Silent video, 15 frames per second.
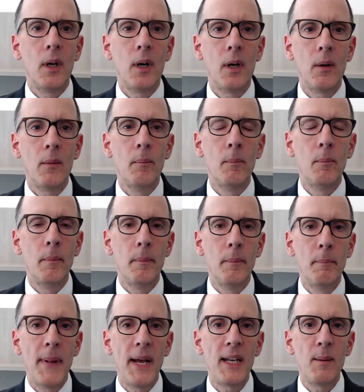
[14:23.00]

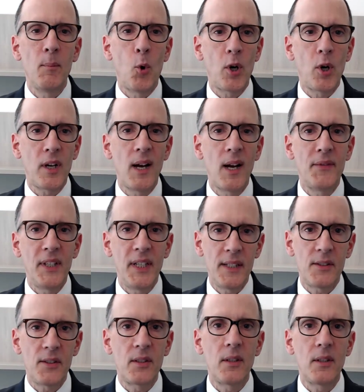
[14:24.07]
Many more
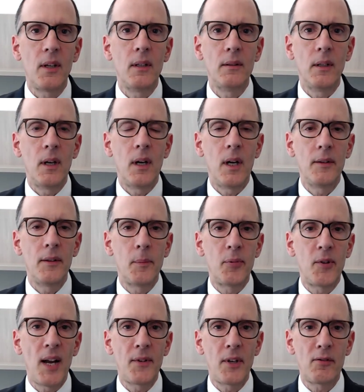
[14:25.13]
covenants on the
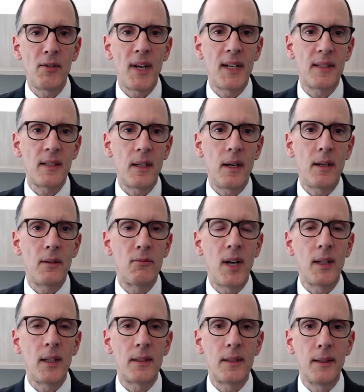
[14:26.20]
private credit side
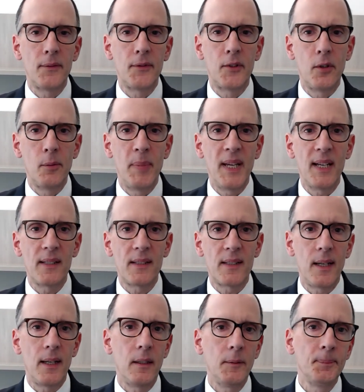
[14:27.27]
relative to
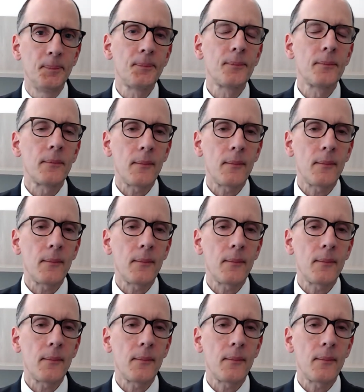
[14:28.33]
BSL.